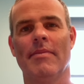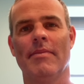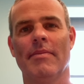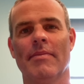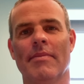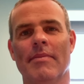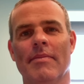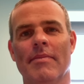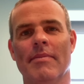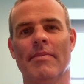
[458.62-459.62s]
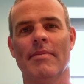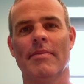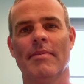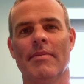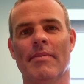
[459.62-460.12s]

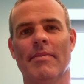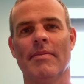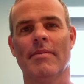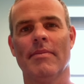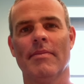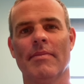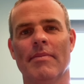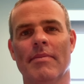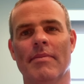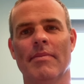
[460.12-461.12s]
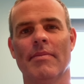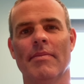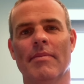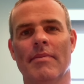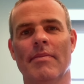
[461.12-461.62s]

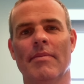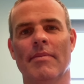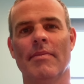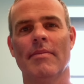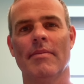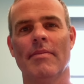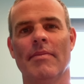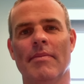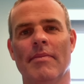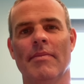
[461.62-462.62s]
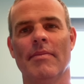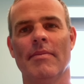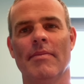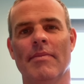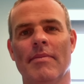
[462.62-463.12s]

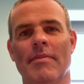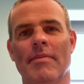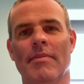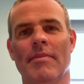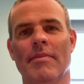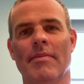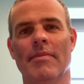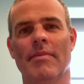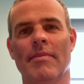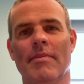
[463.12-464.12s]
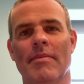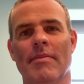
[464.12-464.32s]
The person shown says nothing.